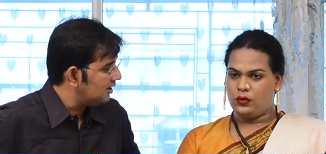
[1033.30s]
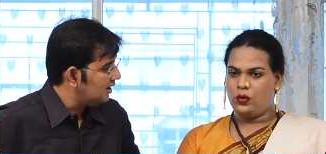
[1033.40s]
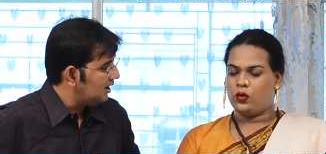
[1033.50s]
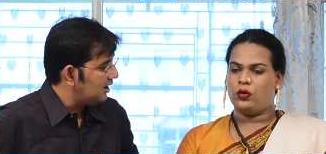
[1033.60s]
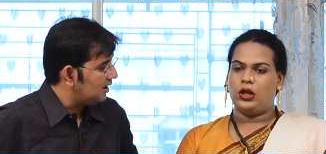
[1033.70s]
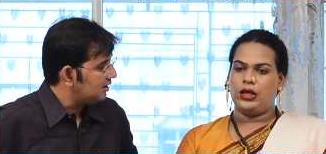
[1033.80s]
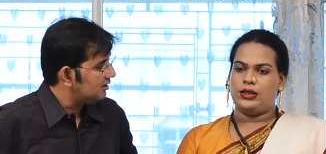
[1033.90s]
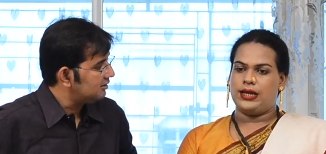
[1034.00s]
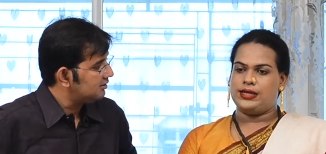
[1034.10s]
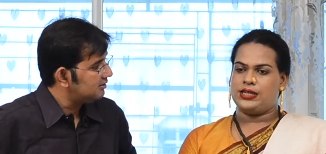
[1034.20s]
Speaker 1: No,
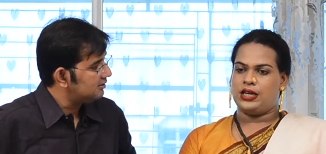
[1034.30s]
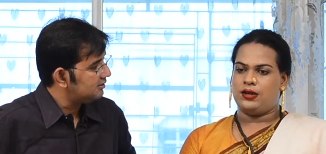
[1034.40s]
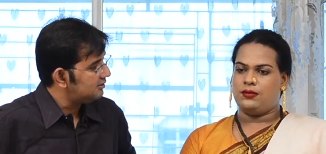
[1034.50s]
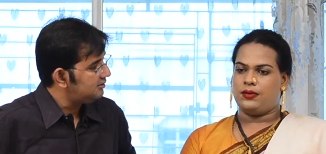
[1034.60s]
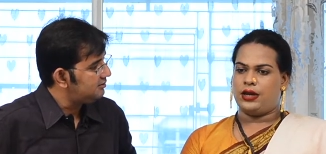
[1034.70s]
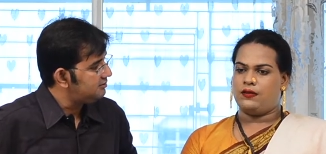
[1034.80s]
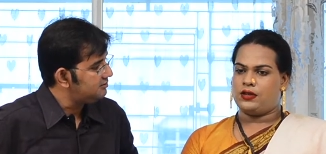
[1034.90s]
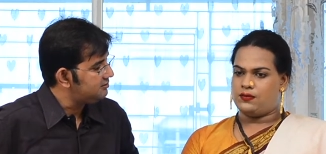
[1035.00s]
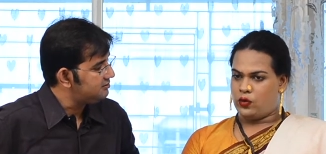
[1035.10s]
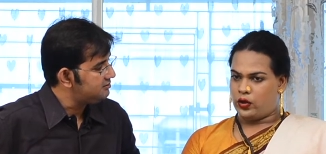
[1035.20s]
that time I
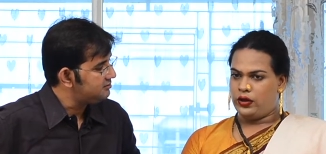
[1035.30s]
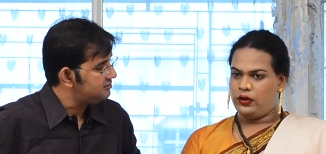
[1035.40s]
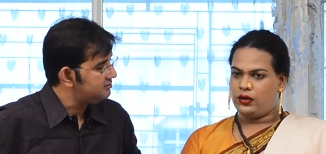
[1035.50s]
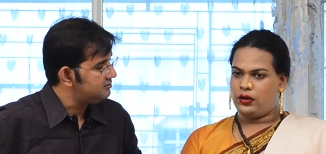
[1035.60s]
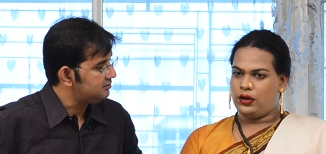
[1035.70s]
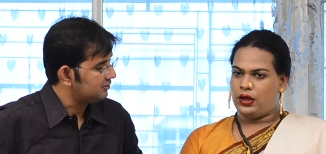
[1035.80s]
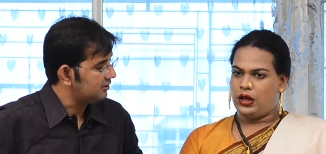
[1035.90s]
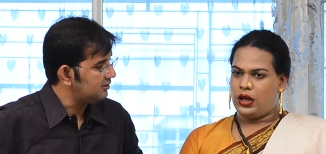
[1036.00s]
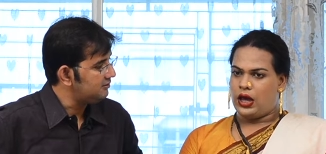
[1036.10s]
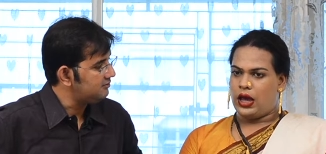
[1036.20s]
was boy.
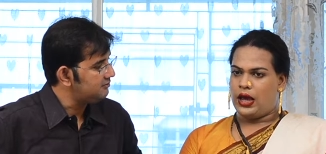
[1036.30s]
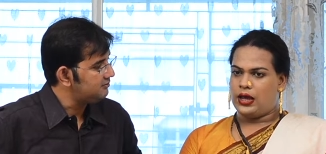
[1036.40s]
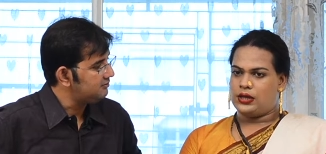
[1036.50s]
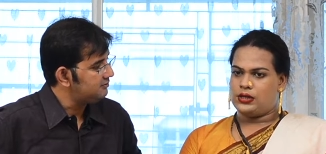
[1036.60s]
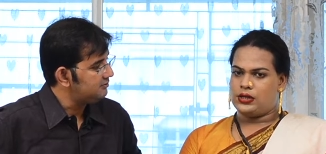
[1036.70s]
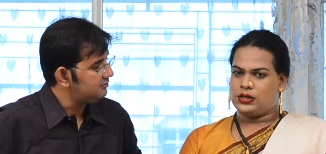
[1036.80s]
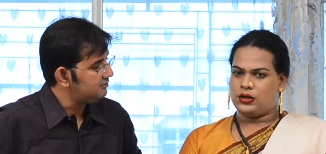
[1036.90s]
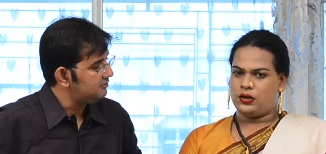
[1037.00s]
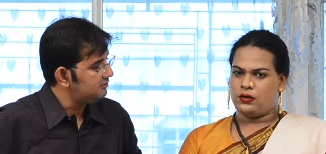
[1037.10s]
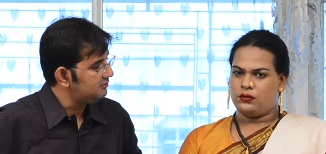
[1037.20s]
Okay. And
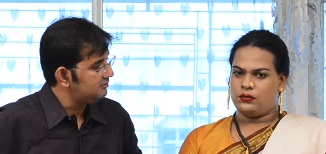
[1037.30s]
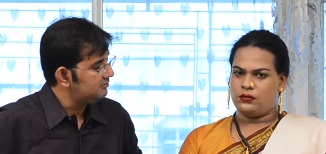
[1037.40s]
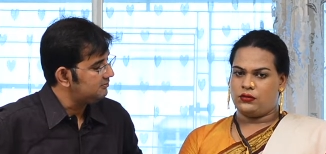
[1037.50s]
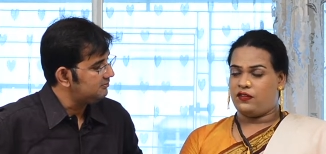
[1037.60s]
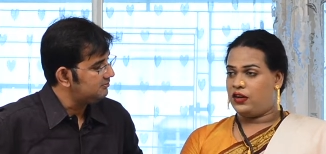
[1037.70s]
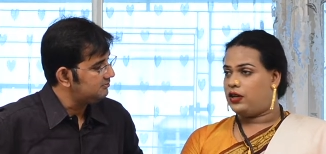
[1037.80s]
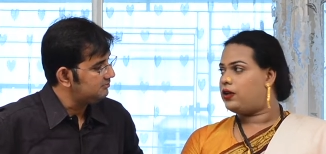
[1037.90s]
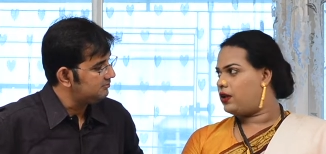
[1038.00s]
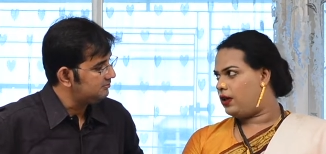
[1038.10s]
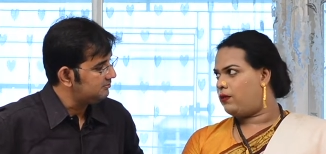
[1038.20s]
um, definitely a
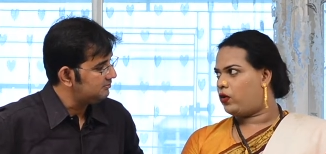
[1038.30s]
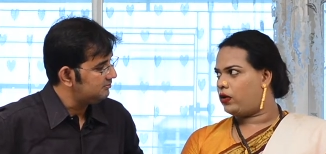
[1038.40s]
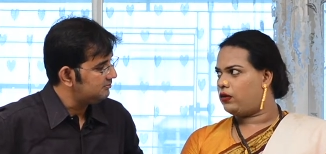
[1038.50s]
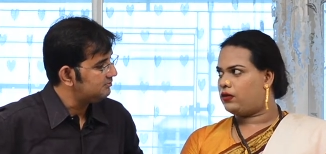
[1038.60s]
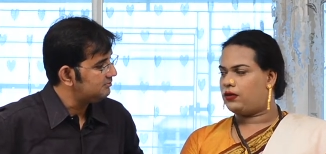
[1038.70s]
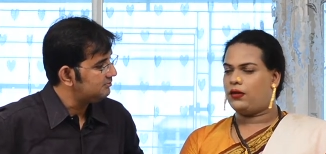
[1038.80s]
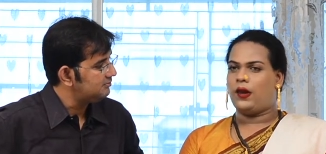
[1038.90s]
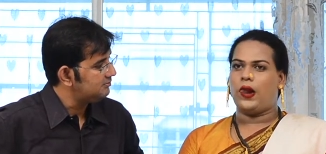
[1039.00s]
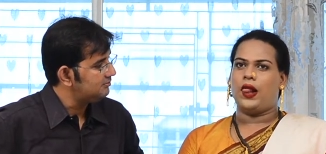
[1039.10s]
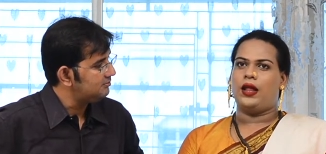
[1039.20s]
gay boy.
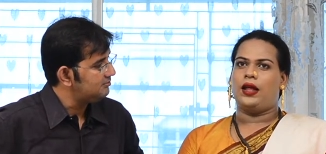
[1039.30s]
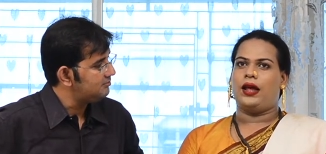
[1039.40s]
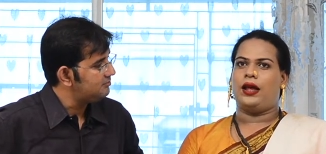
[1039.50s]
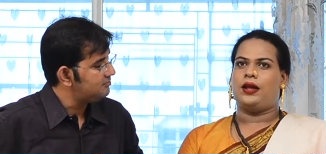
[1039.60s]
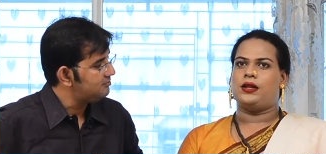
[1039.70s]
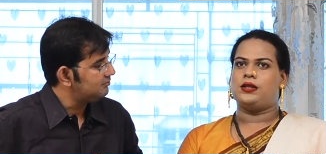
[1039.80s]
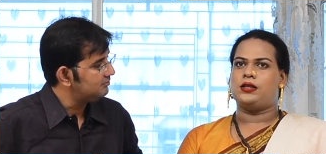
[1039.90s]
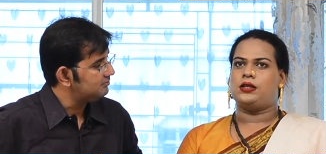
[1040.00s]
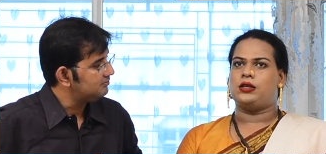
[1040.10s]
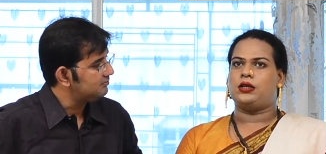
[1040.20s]

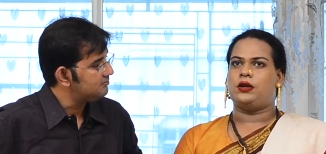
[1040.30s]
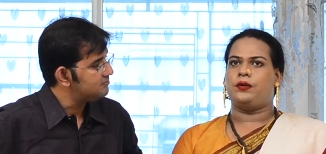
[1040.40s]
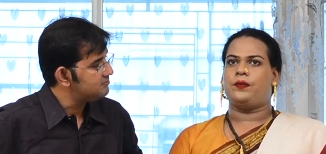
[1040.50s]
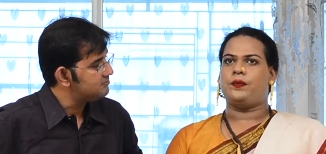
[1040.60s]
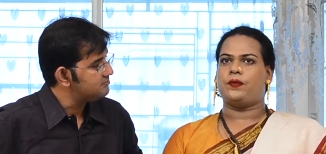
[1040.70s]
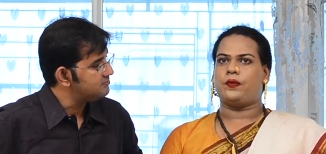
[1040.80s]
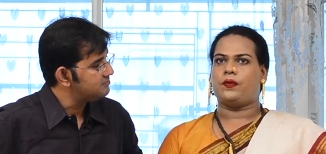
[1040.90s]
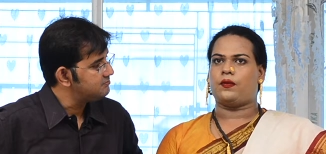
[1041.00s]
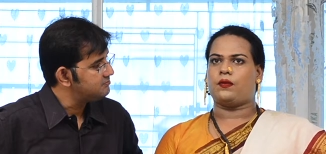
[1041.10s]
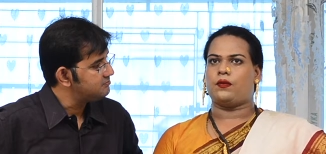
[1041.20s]
And uh,
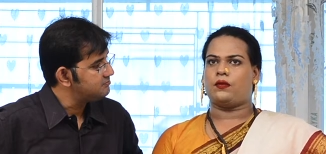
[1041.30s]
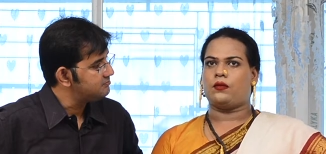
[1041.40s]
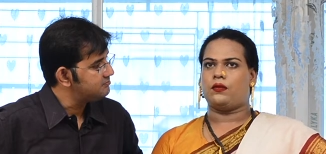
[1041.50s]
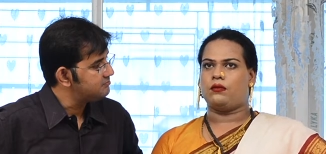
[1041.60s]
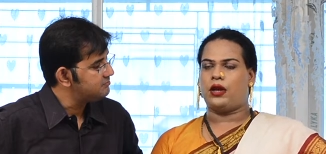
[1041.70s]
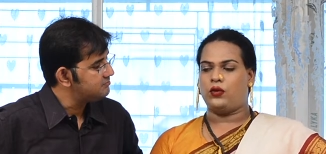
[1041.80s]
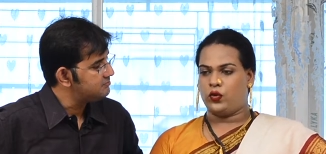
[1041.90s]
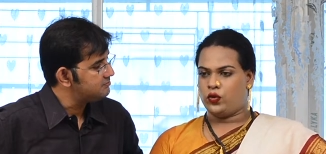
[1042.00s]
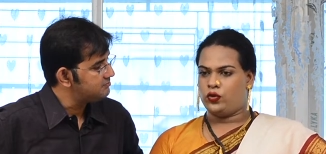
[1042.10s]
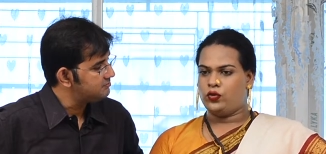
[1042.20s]
my
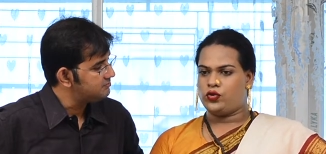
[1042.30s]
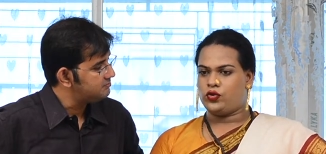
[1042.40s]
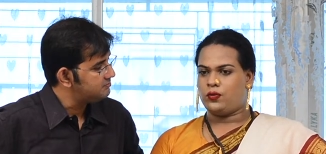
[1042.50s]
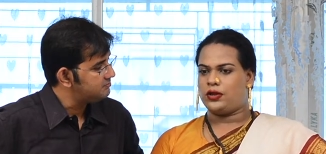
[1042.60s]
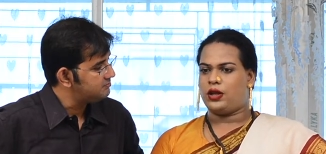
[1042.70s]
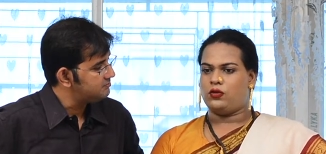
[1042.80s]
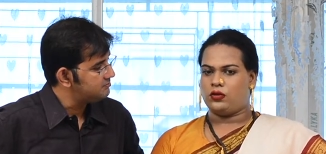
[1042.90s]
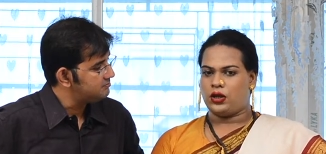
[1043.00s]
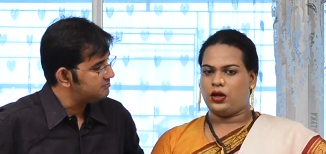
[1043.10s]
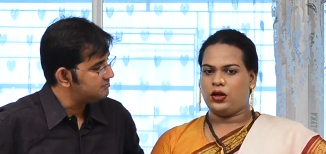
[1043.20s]
guru, Shutapa
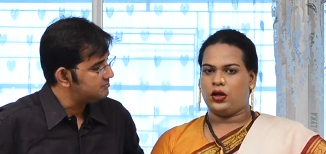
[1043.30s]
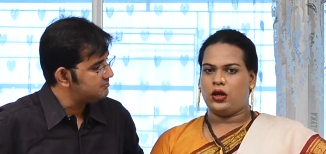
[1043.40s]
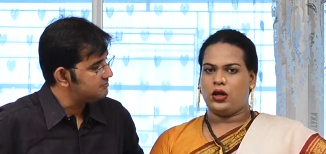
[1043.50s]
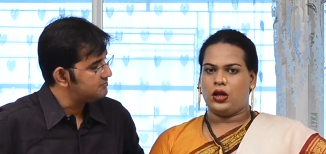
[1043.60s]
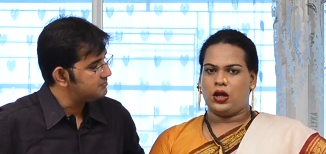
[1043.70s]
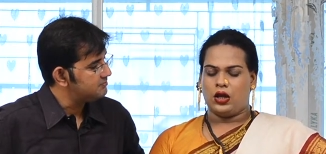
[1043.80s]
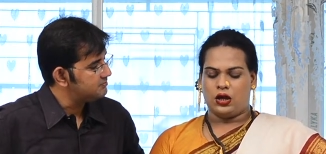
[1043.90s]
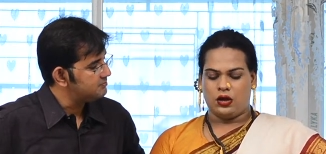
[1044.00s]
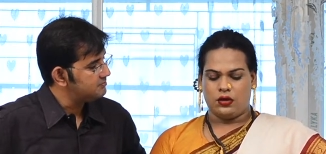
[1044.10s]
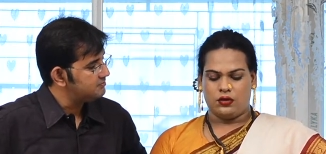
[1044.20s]
Talukdar,
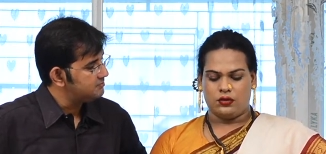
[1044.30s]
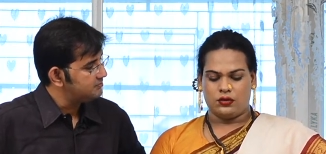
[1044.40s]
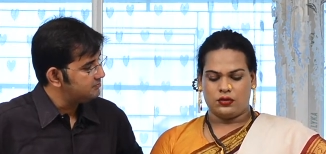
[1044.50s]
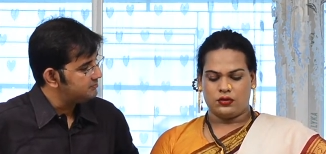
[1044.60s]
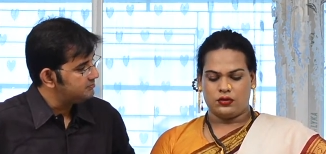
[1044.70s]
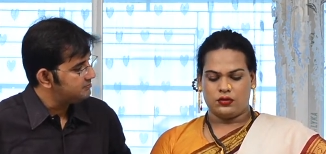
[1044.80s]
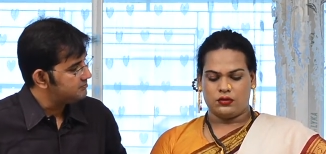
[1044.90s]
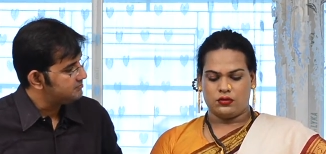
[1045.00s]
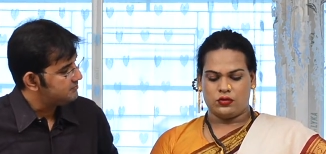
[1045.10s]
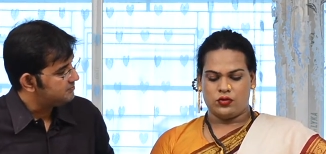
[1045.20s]
uh,
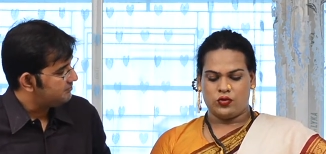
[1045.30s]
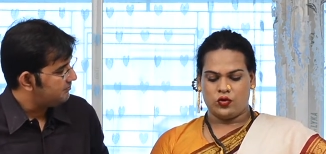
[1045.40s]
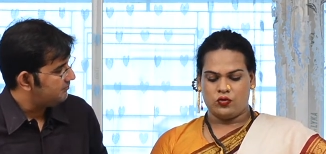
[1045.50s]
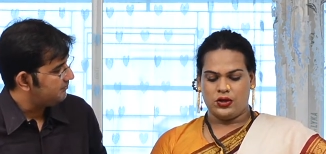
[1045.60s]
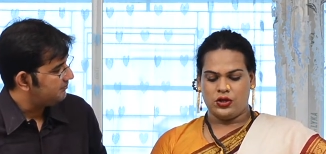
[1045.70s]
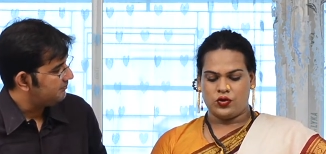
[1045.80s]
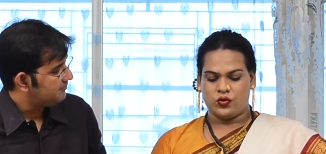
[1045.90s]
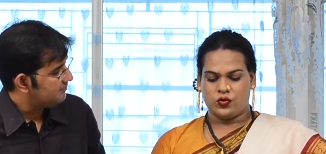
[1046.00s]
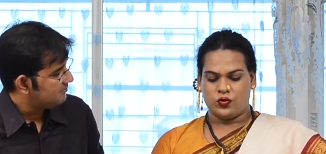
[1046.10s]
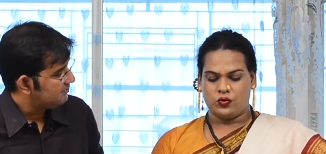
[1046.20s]
told me
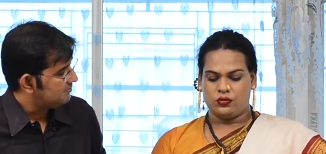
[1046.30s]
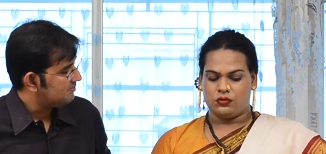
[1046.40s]
to